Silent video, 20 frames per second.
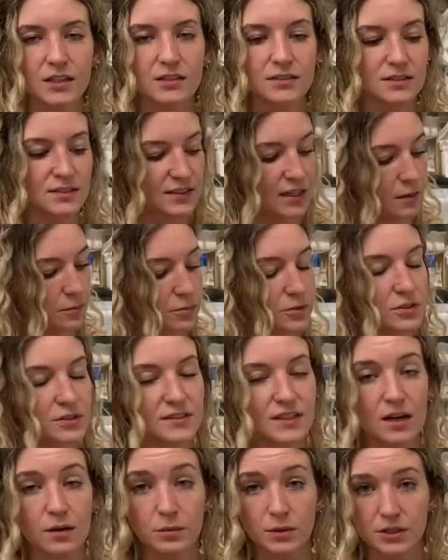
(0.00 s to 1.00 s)
samples
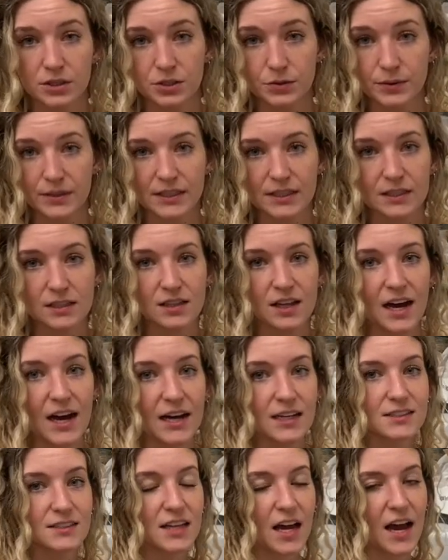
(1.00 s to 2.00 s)
that we're doing in
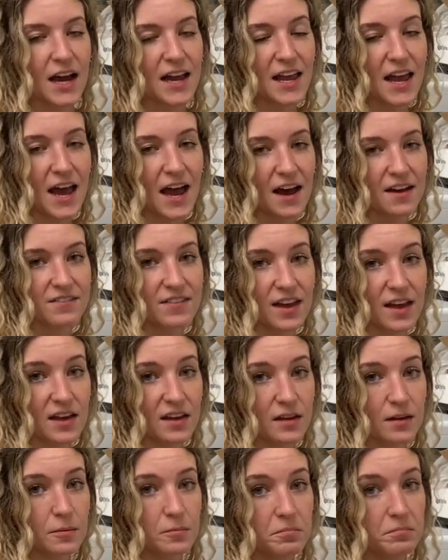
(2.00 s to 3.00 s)
class, I have
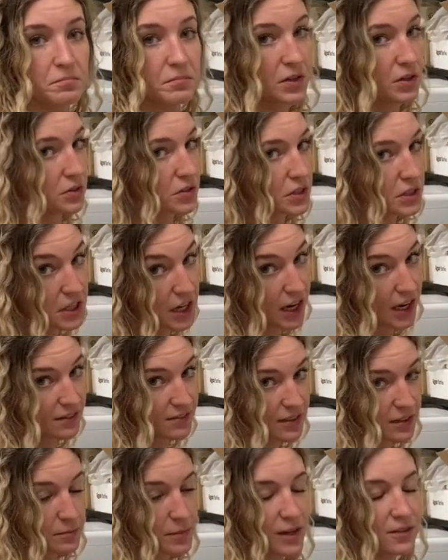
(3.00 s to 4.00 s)
a milk
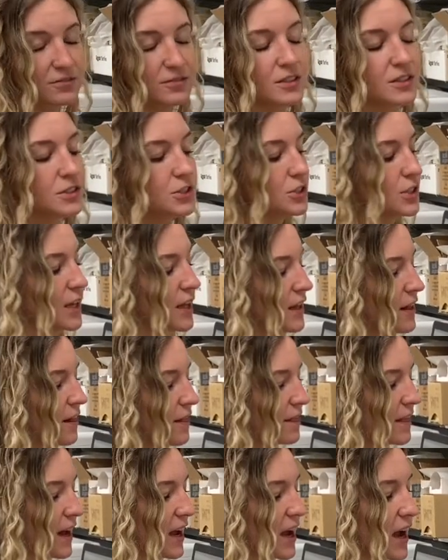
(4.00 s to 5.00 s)
coffee beverage
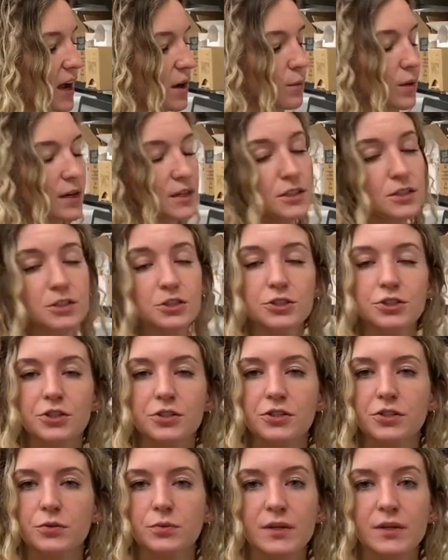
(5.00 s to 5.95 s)
that I wanted to show you.